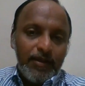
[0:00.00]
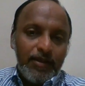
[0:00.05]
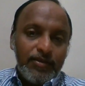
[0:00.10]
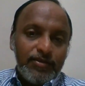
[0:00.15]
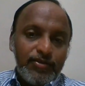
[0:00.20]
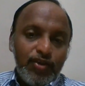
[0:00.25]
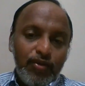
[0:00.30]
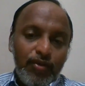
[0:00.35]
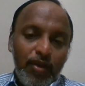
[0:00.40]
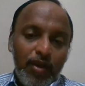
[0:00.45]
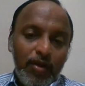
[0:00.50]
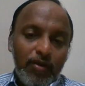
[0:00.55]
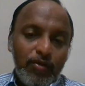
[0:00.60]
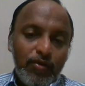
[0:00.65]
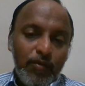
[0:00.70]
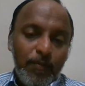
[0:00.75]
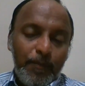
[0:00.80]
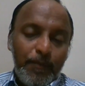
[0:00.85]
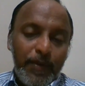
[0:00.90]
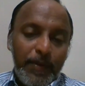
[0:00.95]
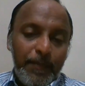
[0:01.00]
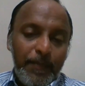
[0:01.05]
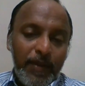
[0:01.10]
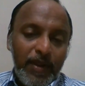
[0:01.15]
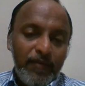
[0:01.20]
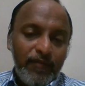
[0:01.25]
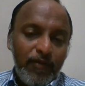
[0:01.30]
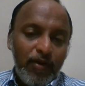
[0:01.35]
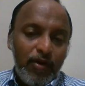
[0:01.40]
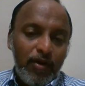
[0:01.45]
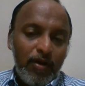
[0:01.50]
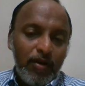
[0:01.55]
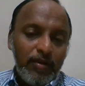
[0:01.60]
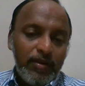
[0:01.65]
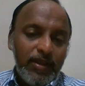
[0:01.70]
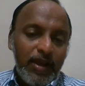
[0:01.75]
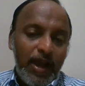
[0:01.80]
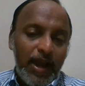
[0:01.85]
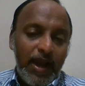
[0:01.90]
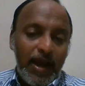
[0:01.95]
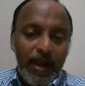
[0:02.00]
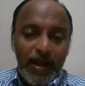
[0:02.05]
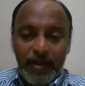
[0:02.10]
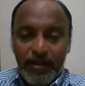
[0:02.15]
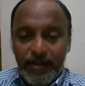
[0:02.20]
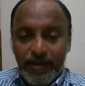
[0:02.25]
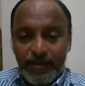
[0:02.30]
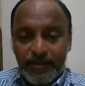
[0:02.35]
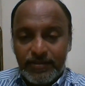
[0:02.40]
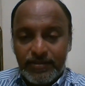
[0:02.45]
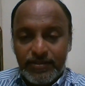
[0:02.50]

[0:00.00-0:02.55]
So you have to prepare for all the hard tests,